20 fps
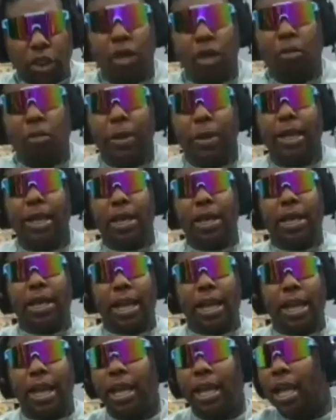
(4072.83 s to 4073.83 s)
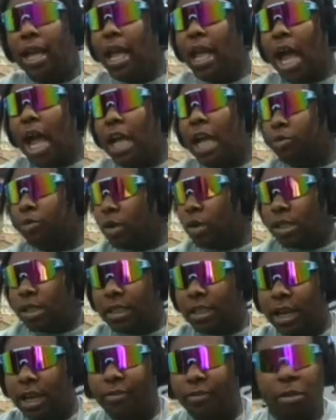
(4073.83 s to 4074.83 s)
sure, man. And I just want
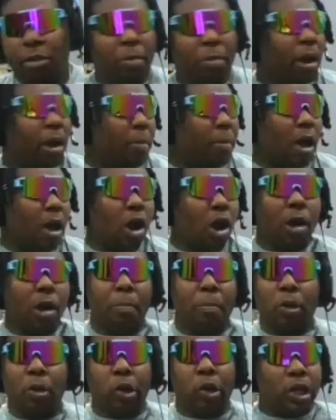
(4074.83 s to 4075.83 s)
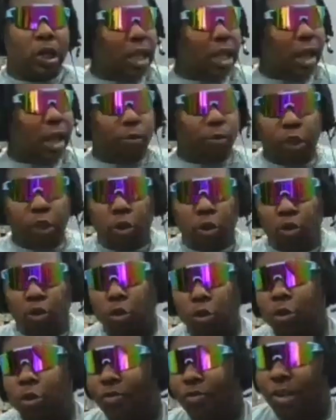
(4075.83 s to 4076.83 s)
to say from the bottom of my heart, bro, like what you're
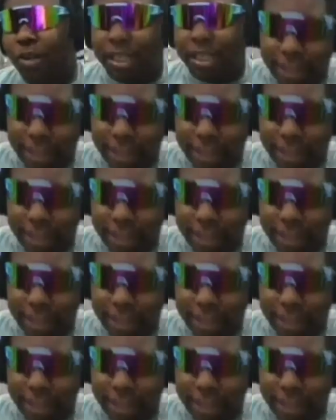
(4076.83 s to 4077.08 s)
doing for